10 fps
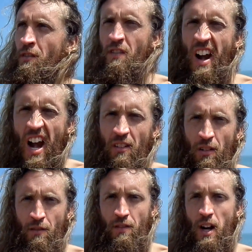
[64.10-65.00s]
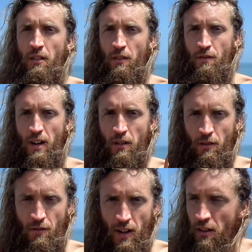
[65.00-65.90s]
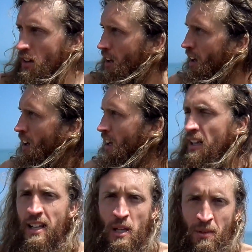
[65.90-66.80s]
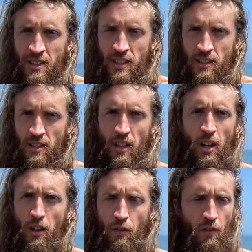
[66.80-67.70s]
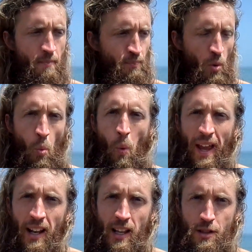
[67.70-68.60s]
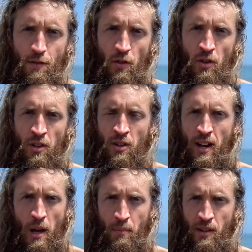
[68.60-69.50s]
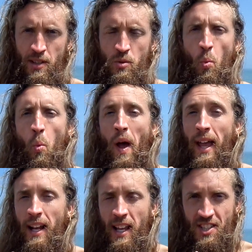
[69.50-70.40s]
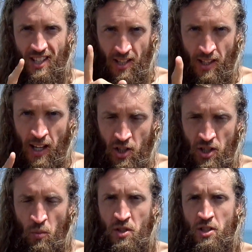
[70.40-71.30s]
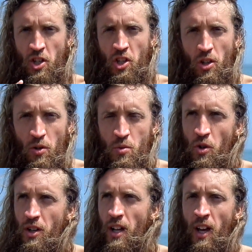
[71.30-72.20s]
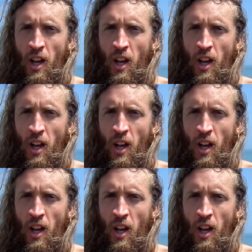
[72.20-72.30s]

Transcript: a very, very, very, very limited life. Way less fun or happiness, way less connection, which is a huge word.